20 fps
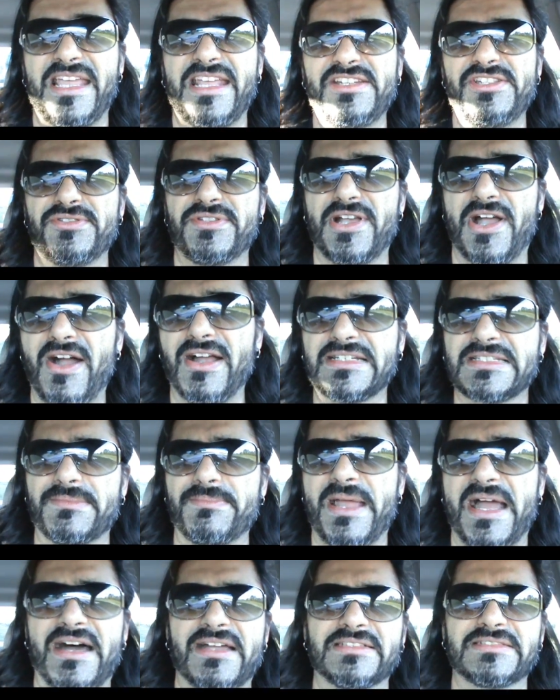And you talked
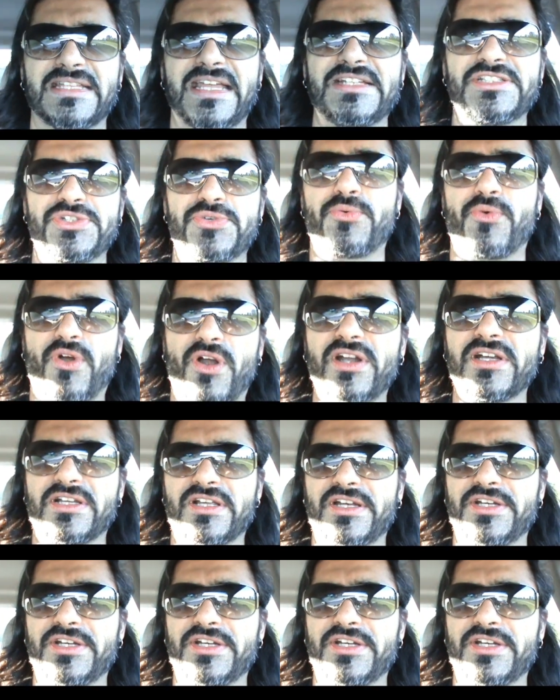about that you weren't